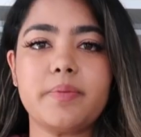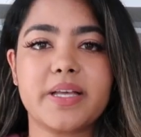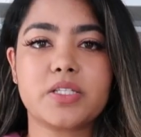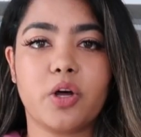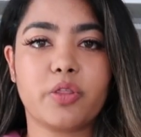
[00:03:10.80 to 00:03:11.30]
the
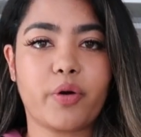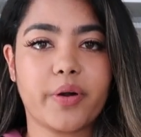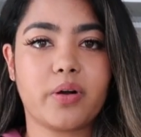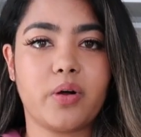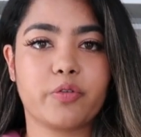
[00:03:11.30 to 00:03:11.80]
best hot throw
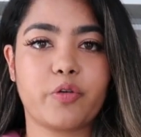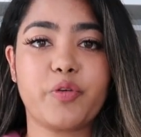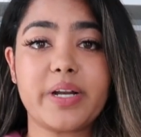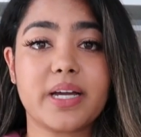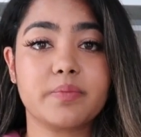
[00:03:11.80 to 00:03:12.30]
and cold throw
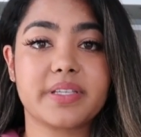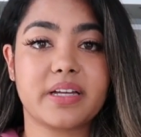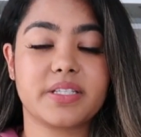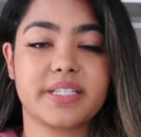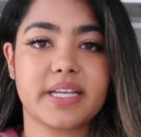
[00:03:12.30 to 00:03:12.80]
really comes
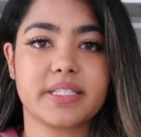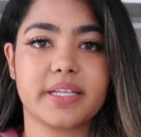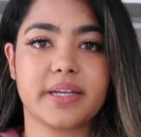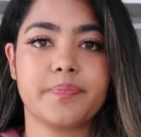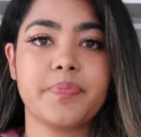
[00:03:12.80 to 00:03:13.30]
down to
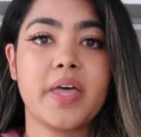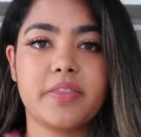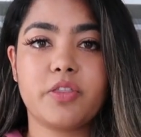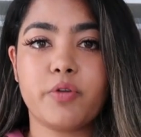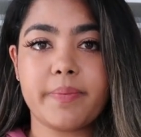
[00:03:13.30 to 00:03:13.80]
testing.
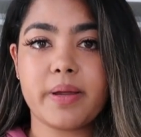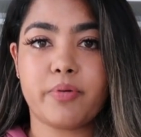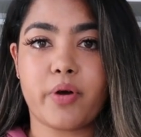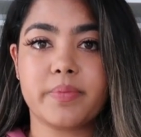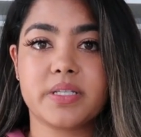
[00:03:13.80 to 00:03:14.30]
The 3 main
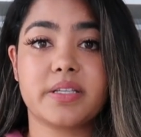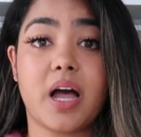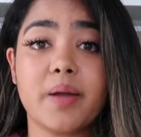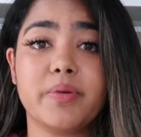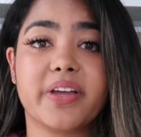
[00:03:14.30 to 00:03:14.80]
parameters
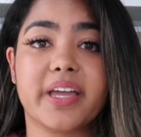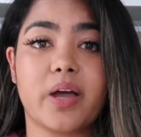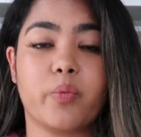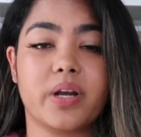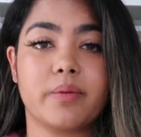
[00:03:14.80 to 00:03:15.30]
I'm looking
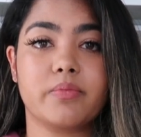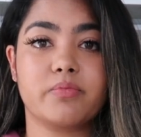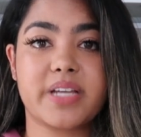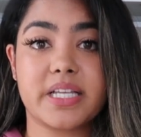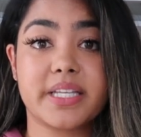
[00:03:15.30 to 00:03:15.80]
at when I'm
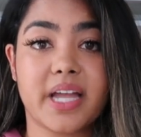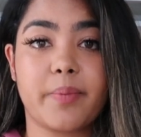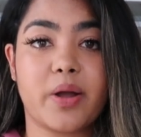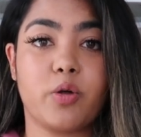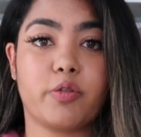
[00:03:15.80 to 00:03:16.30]
testing out
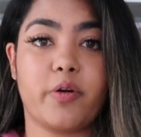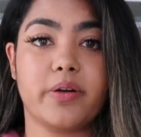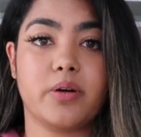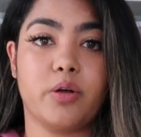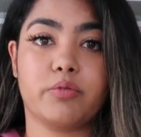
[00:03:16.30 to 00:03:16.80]
my hot throw
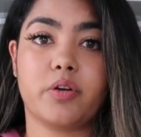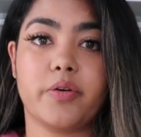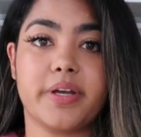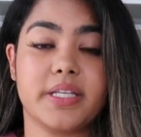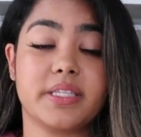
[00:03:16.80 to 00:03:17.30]
and cold throw
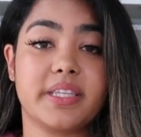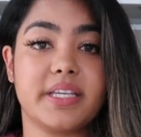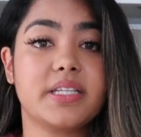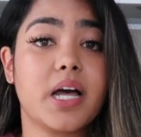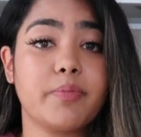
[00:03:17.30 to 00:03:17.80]
is
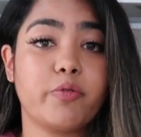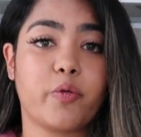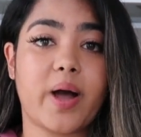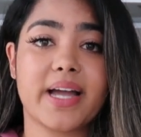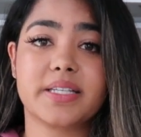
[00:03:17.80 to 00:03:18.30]
the type of
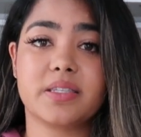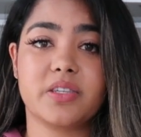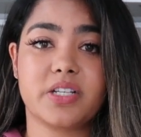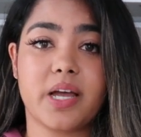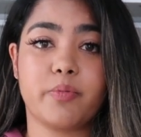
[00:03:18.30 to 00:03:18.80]
wax,
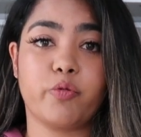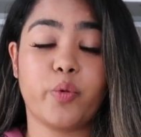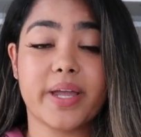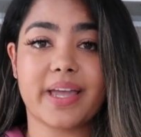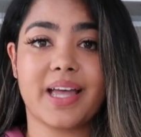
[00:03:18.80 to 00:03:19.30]
the type of
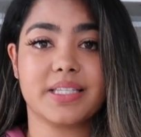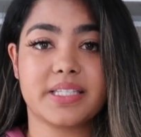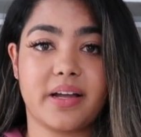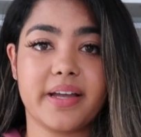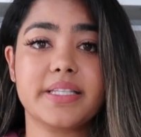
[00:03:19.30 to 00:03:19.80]
wick and
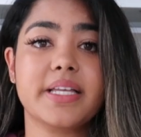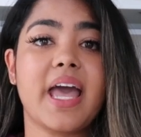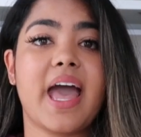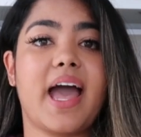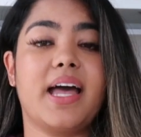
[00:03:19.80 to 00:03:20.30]
size,
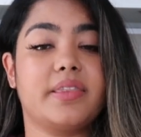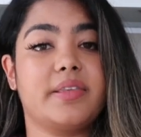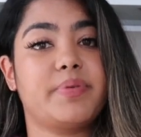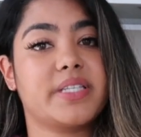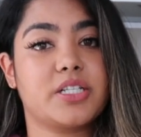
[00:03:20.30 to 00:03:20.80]
and the
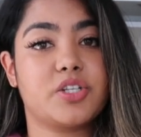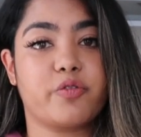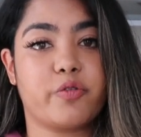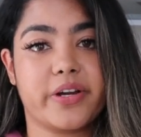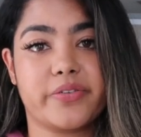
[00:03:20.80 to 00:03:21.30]
percentage
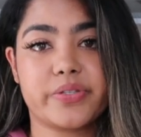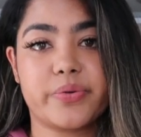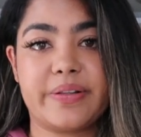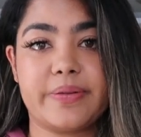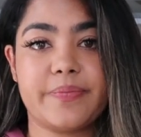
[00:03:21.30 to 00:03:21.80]
of fragrance oil.